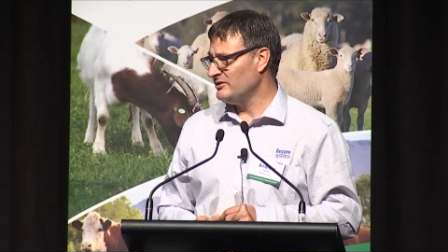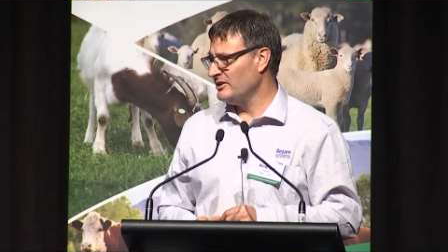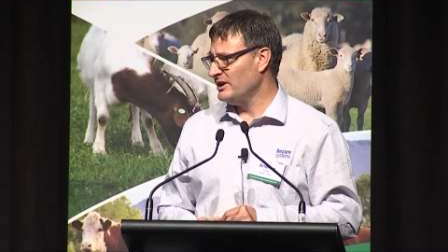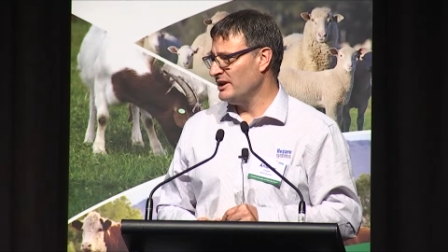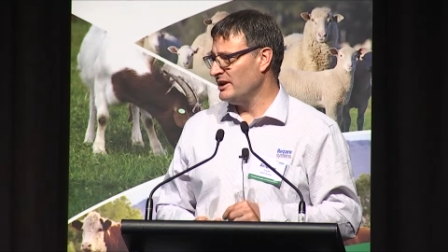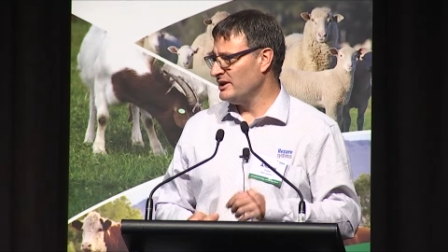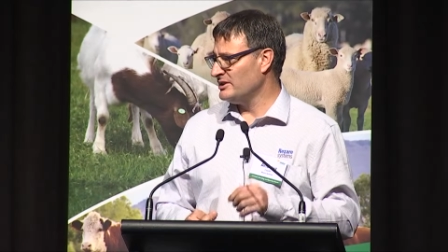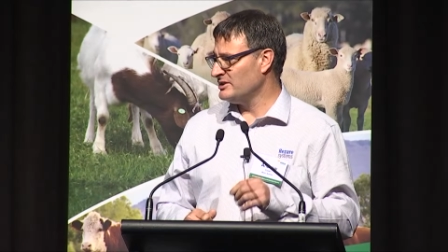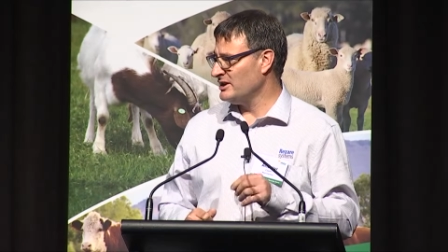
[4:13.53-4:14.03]

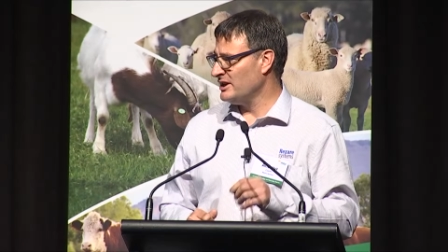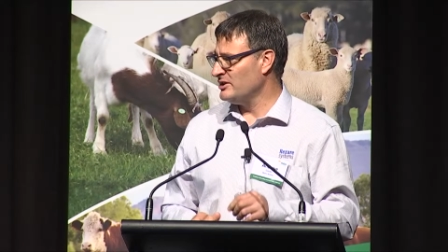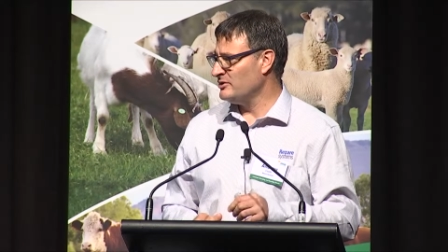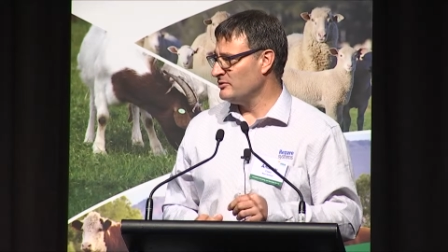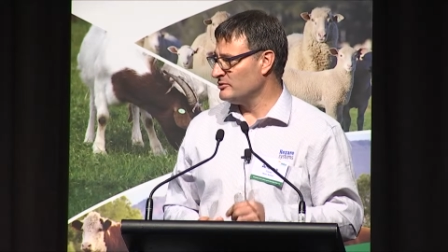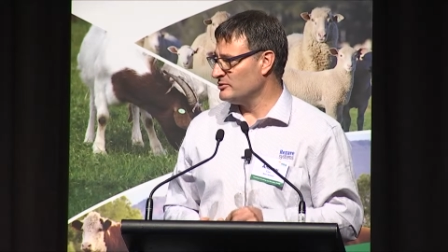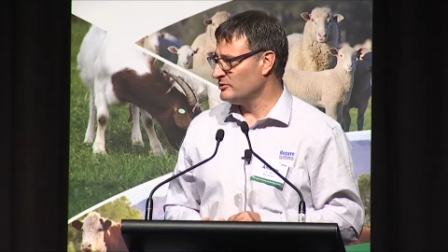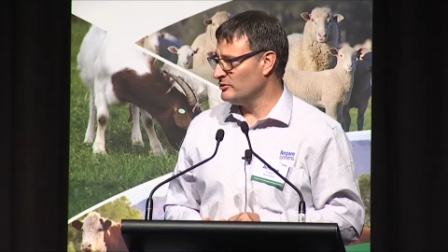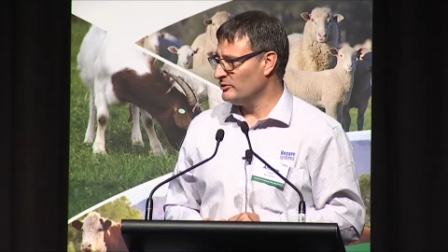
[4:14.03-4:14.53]
that our
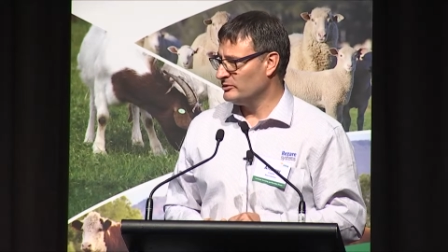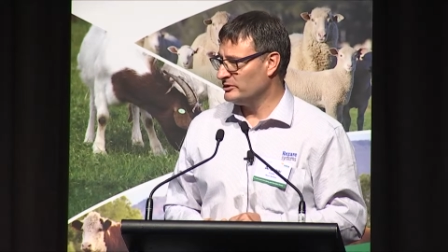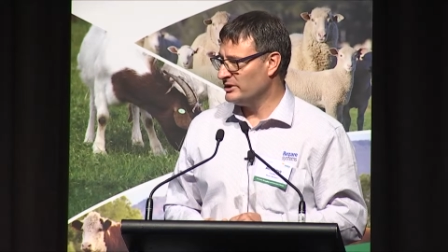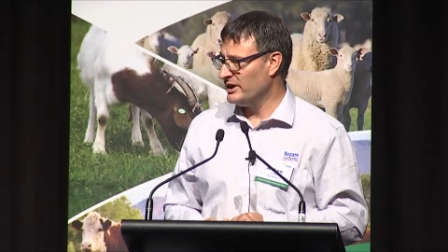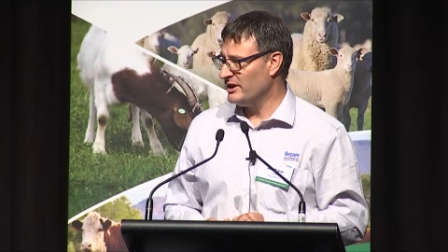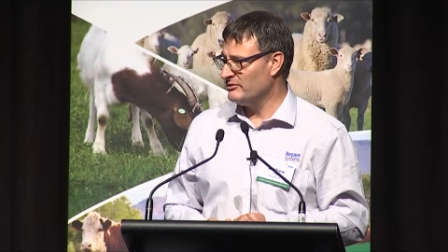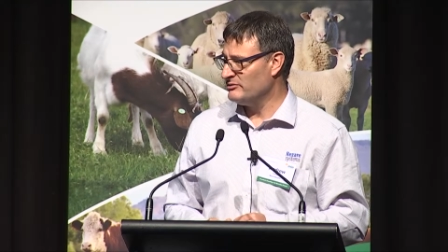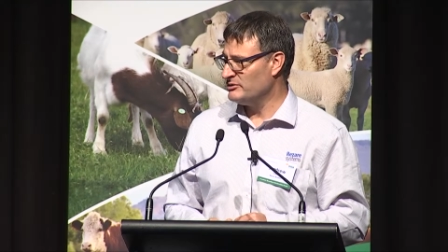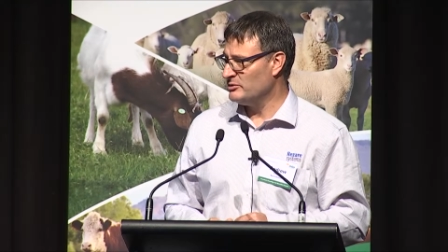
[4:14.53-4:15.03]
data is looked
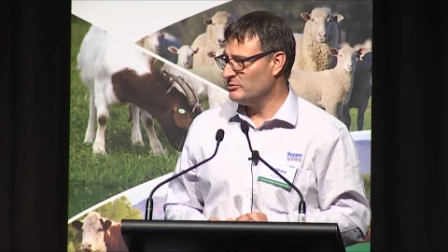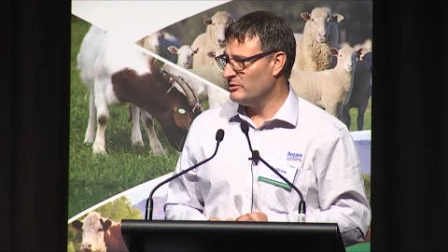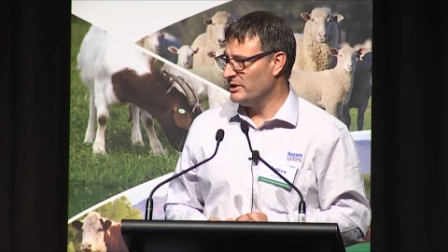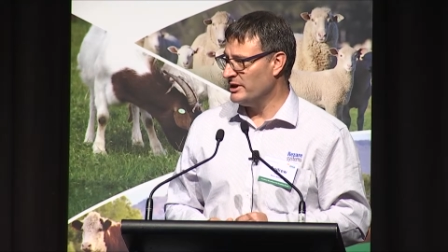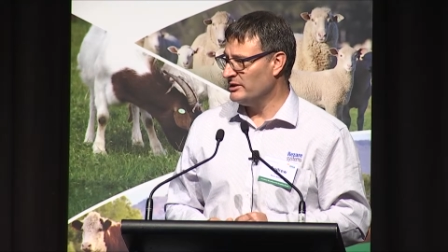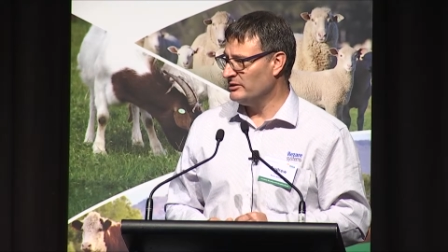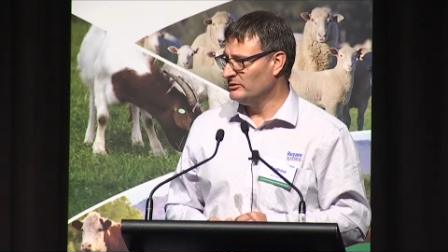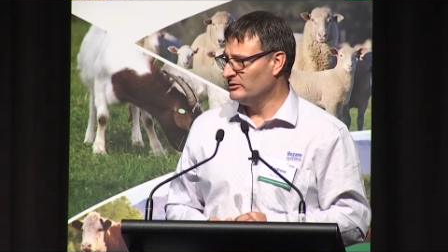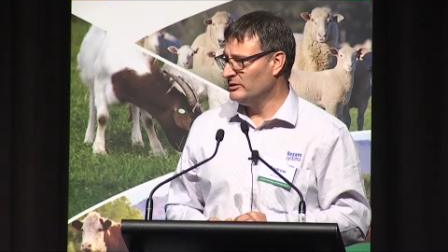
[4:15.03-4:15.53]
after
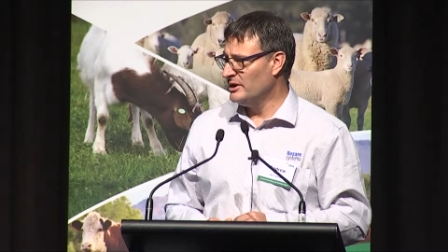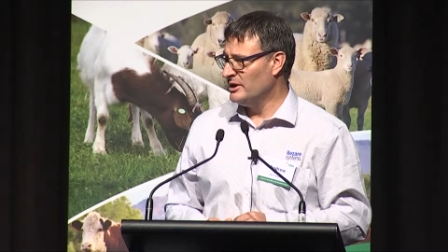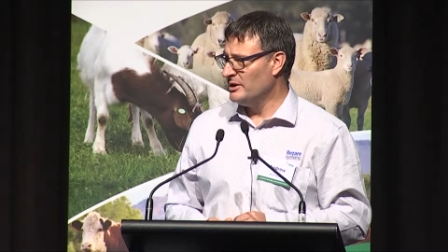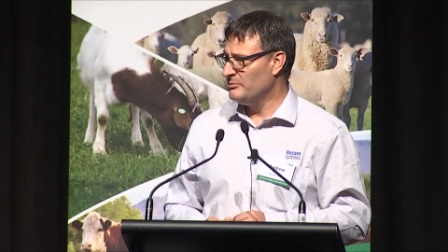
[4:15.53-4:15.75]
well,